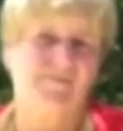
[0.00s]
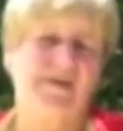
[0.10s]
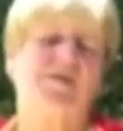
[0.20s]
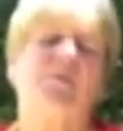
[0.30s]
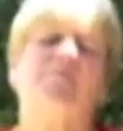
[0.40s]

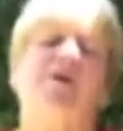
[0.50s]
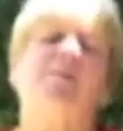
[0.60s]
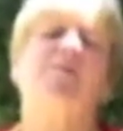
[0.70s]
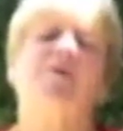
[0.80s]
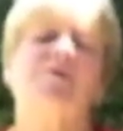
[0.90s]
It's been
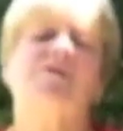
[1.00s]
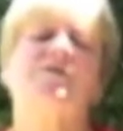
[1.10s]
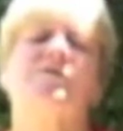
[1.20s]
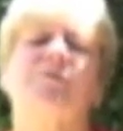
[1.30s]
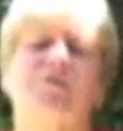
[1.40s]
my
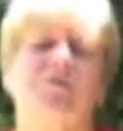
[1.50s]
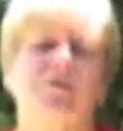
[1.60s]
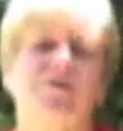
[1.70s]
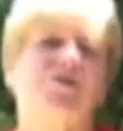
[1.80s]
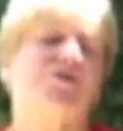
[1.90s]
personal
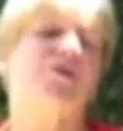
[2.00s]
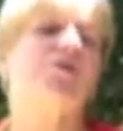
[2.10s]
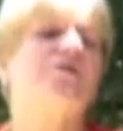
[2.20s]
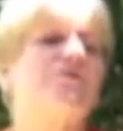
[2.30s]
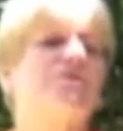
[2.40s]
privilege to
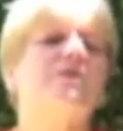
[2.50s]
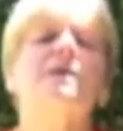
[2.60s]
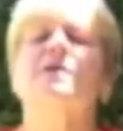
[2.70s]
know you for